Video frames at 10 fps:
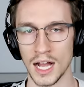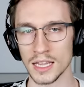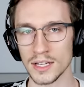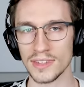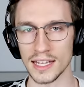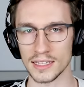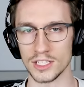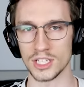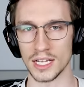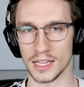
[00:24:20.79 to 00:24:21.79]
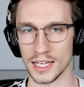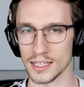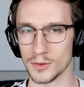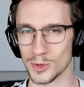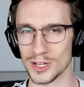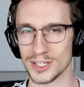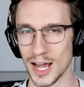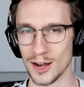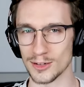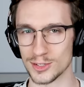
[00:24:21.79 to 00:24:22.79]
I love that cliche, like, we're in
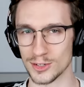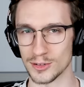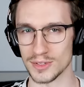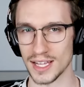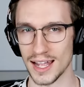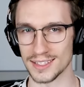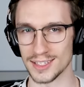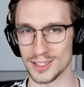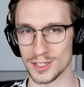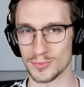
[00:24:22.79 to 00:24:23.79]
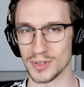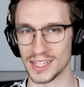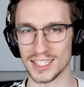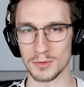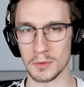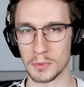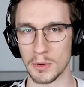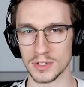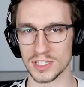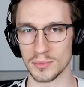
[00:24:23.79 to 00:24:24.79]
dire circumstances, but then someone
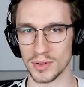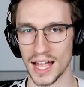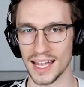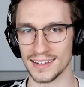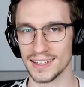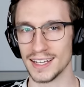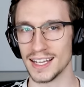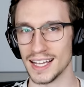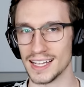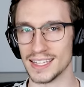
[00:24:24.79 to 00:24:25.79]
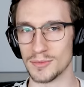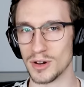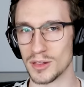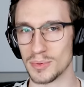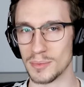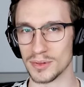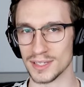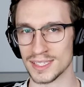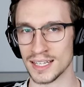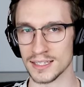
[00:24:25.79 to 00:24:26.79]
proposes a plan, and then one of the people
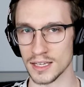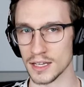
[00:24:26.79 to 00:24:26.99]
listening is